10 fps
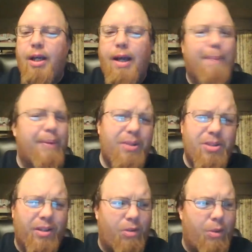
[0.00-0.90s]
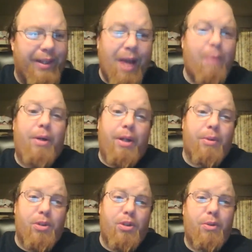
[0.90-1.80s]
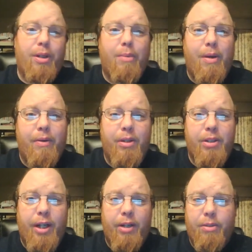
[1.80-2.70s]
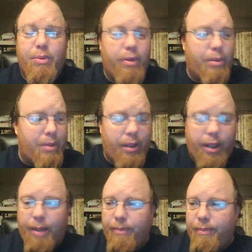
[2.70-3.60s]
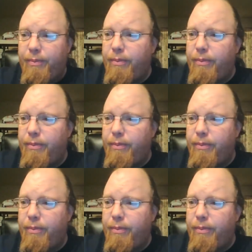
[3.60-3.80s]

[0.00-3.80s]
uh, but there's nothing wrong with that. We're used to in the standard Pokemon game.